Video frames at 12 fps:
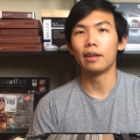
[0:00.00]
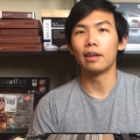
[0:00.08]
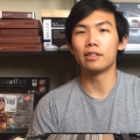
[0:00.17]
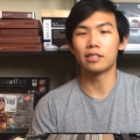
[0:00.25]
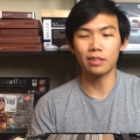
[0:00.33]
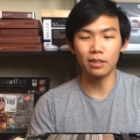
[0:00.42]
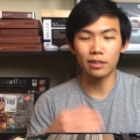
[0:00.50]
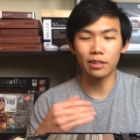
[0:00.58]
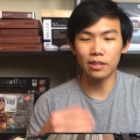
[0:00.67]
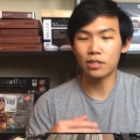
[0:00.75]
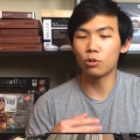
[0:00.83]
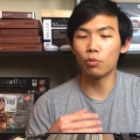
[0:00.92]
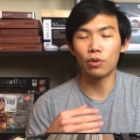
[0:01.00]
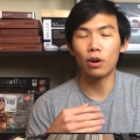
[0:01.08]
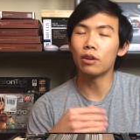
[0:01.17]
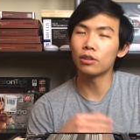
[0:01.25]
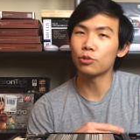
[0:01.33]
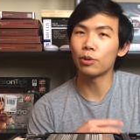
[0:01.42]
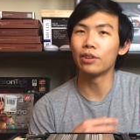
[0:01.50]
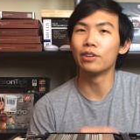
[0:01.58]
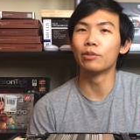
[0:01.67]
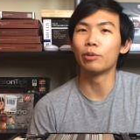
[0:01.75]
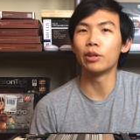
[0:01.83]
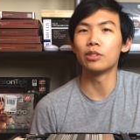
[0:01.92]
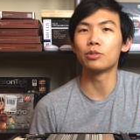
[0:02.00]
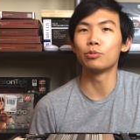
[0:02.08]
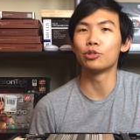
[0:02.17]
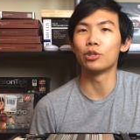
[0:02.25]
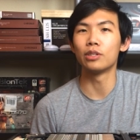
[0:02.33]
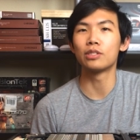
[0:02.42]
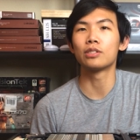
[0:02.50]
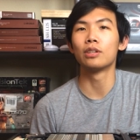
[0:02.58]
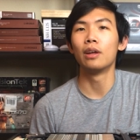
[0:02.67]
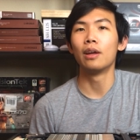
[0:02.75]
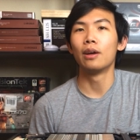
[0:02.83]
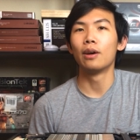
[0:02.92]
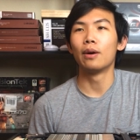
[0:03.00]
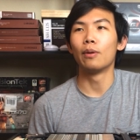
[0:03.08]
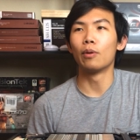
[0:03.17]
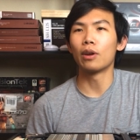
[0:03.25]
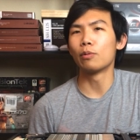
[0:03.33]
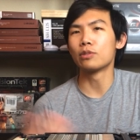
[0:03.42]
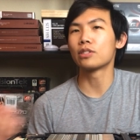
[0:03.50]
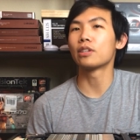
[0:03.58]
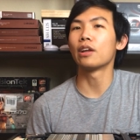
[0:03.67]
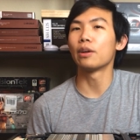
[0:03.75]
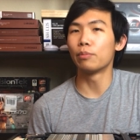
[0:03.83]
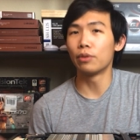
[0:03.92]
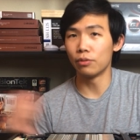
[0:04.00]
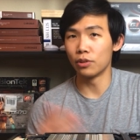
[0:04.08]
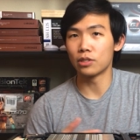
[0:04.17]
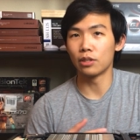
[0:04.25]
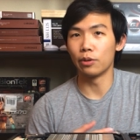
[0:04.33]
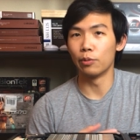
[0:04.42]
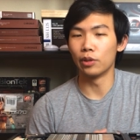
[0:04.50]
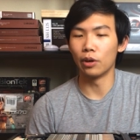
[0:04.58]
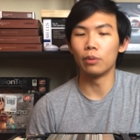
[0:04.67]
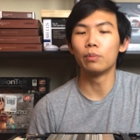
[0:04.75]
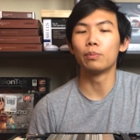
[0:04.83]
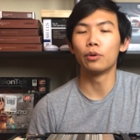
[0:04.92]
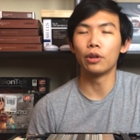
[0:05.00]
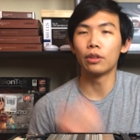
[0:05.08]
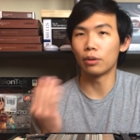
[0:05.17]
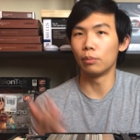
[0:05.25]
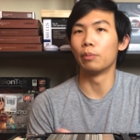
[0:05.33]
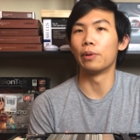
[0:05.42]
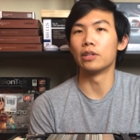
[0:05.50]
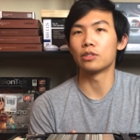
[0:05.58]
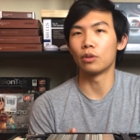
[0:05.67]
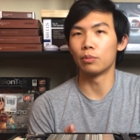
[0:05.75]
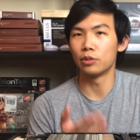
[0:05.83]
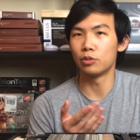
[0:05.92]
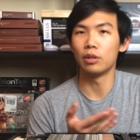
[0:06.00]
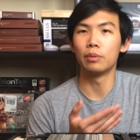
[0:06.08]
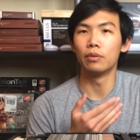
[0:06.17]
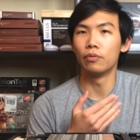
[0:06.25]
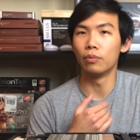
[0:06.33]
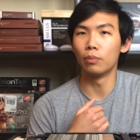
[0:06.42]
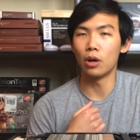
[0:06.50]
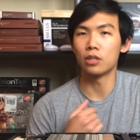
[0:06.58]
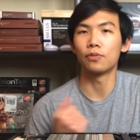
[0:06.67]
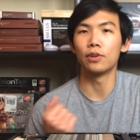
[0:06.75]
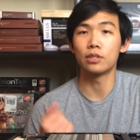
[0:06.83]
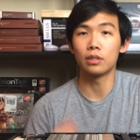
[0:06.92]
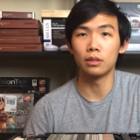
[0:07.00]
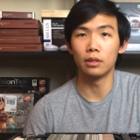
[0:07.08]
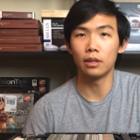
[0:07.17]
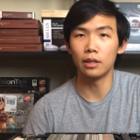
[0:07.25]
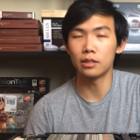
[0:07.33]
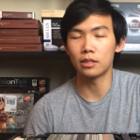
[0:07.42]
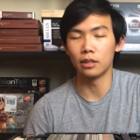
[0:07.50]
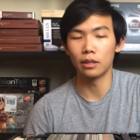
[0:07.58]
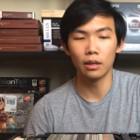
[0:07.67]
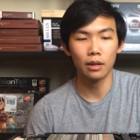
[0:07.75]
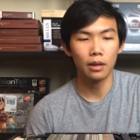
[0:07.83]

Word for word: It still gets over one hundred twenty degrees, which is what I was getting previously without putting thermal paste on between the MOSFETs and the heatsink.